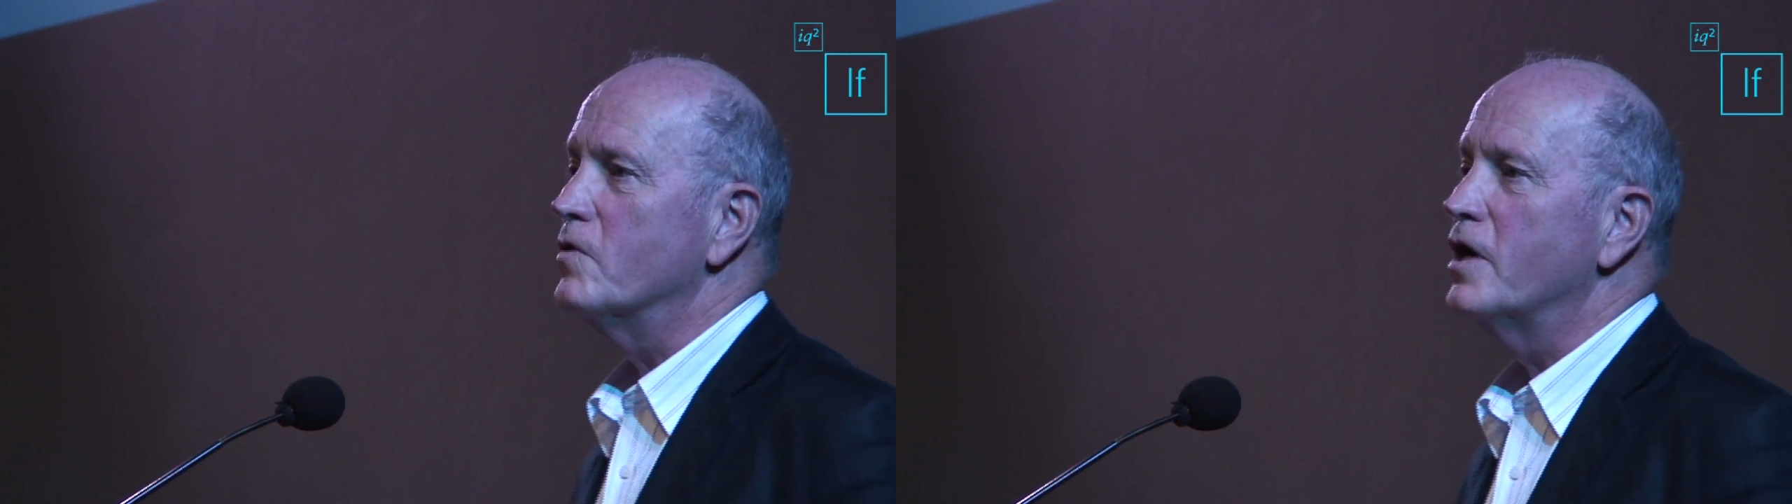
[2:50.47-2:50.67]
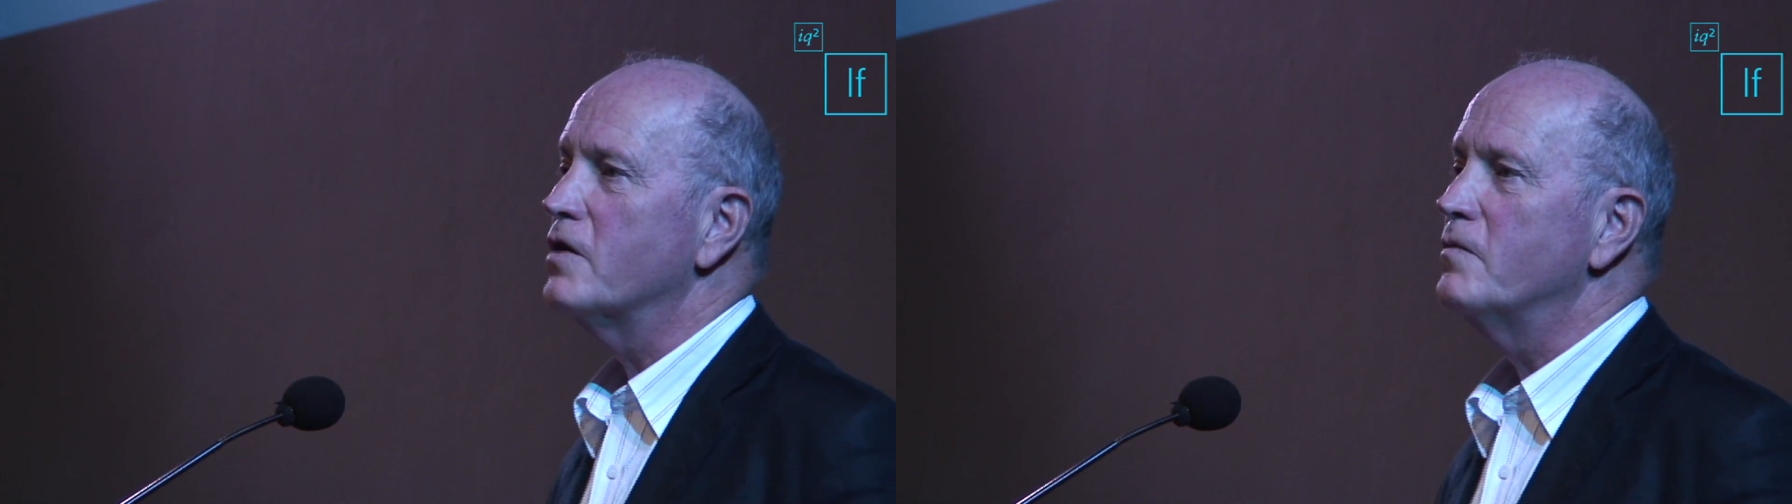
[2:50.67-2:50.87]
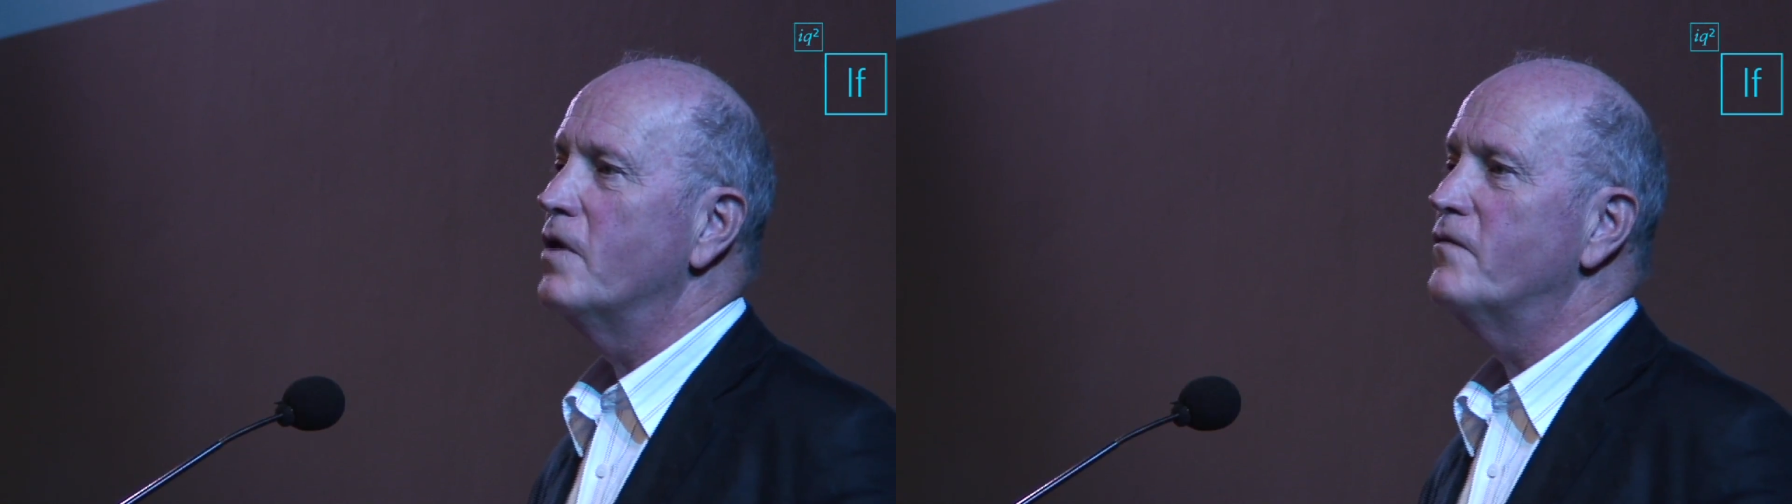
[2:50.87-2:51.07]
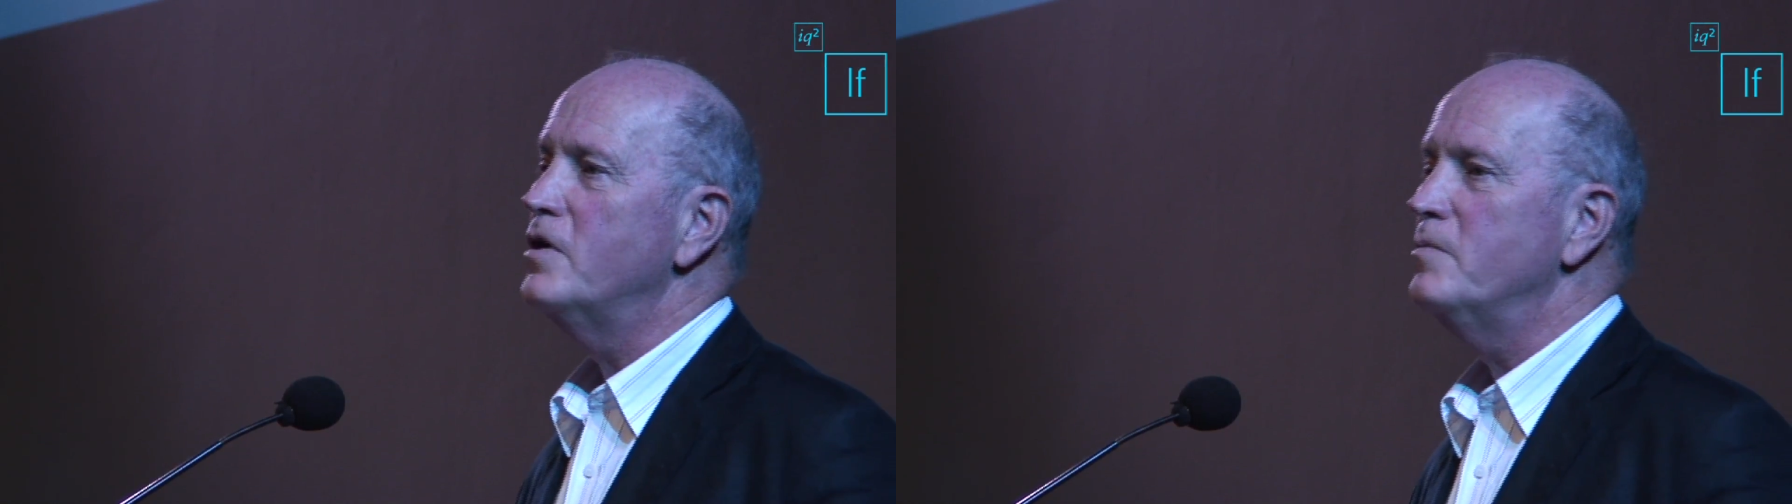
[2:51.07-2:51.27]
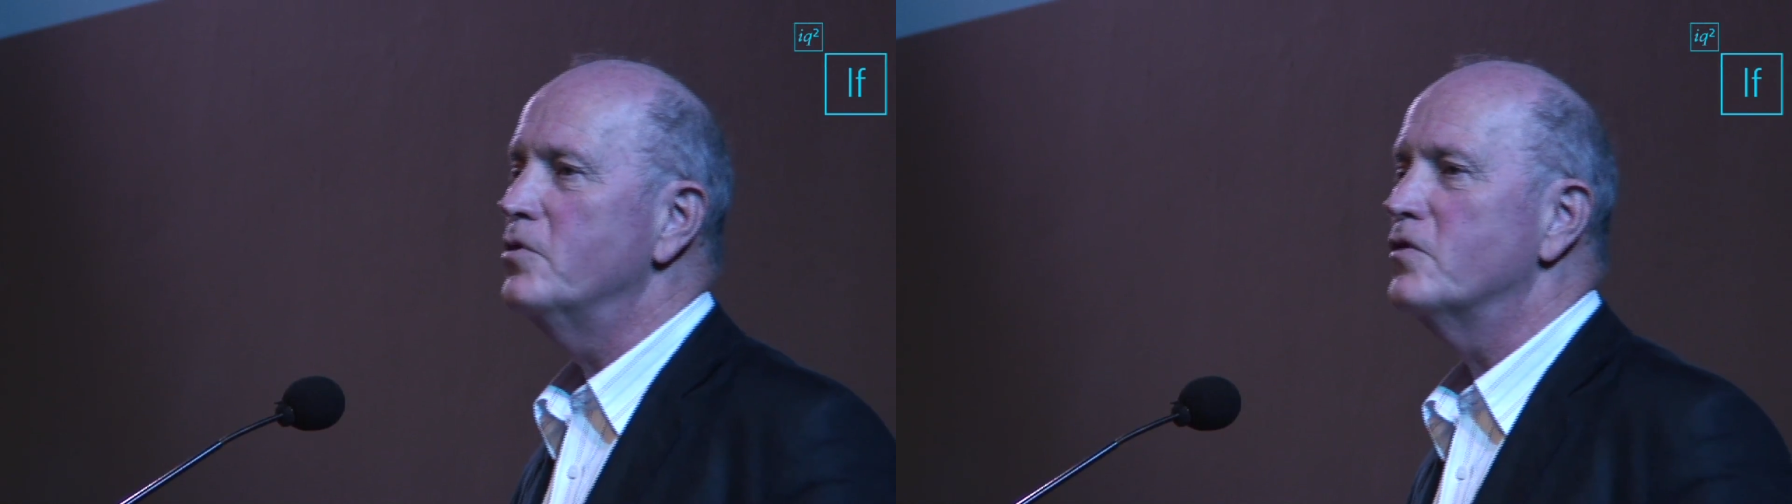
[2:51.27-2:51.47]
we had a
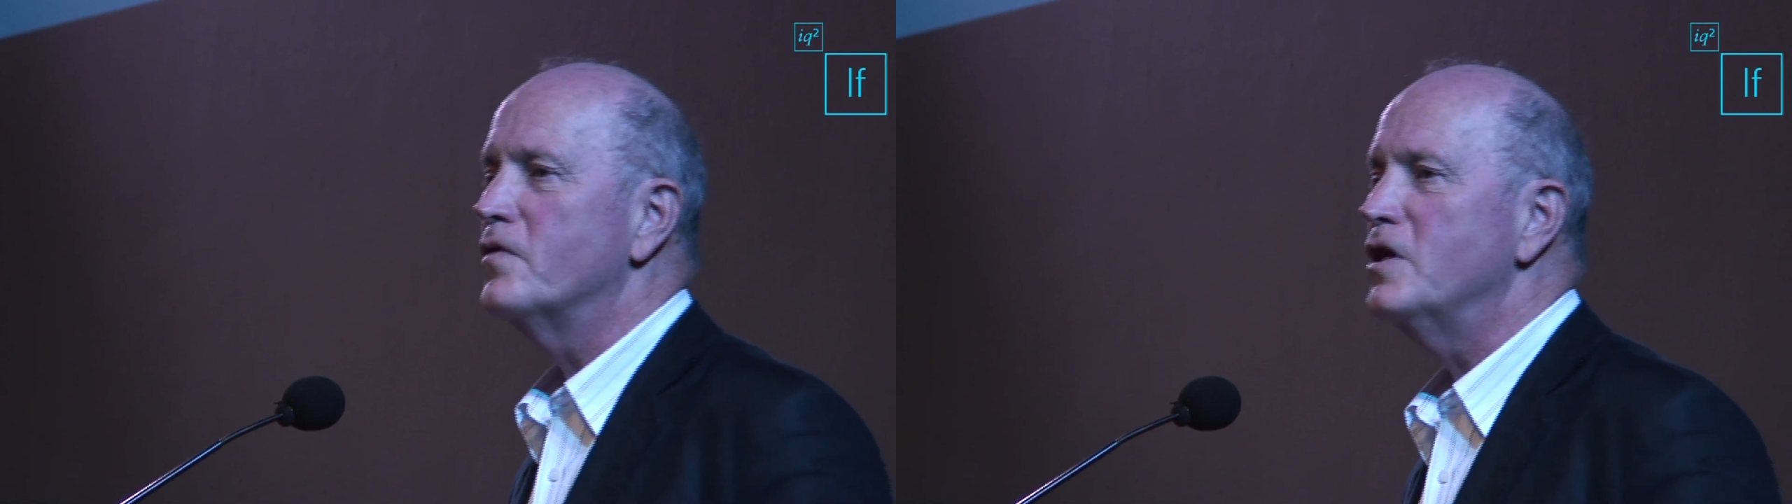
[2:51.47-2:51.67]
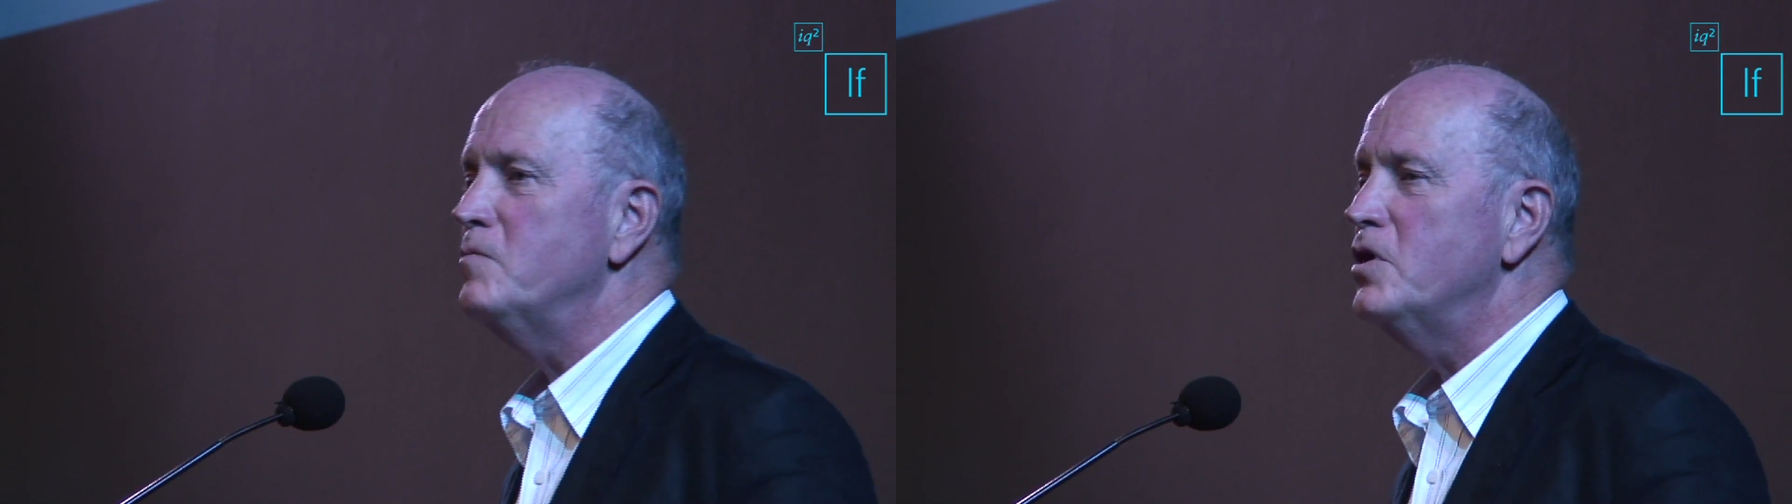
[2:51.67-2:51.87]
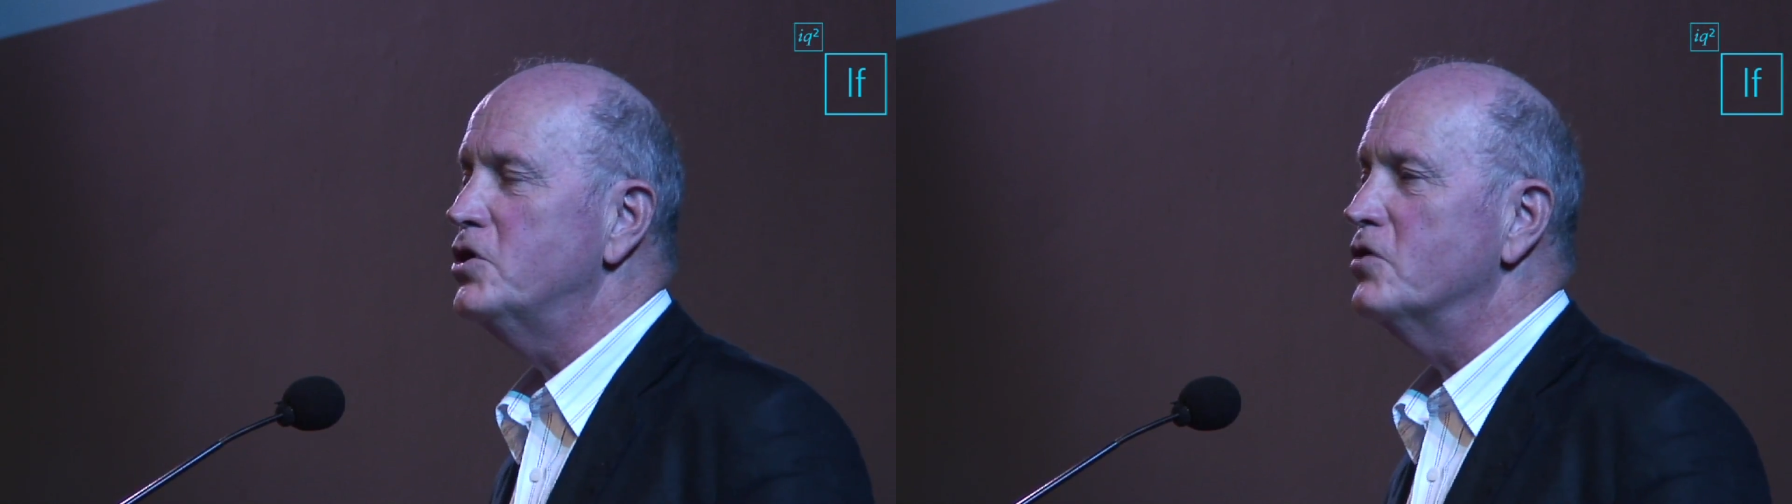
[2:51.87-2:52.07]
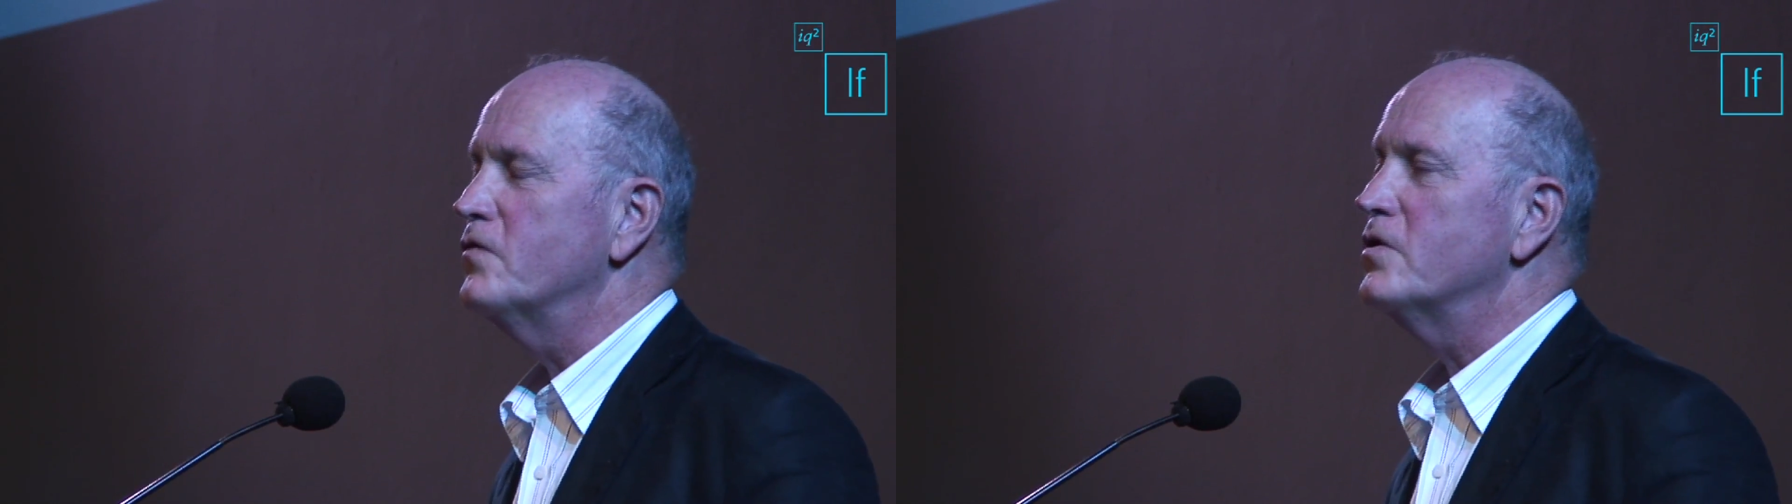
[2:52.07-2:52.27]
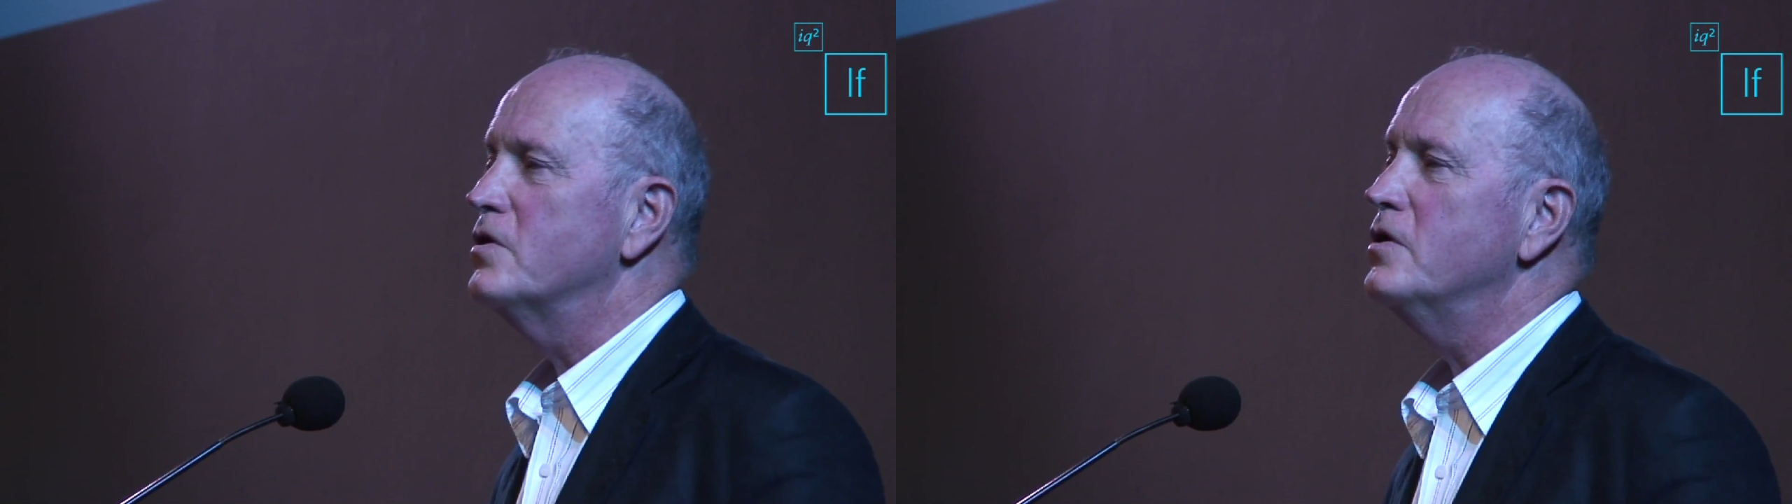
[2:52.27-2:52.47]
very beautiful image of
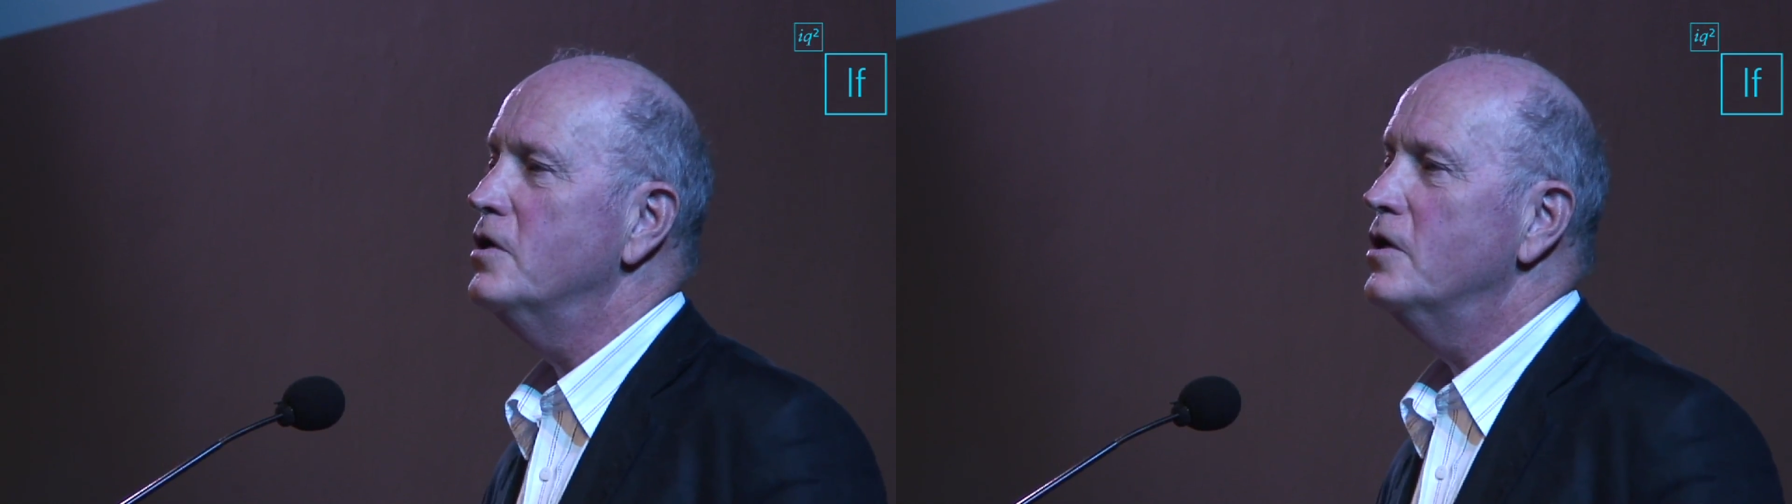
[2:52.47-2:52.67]
a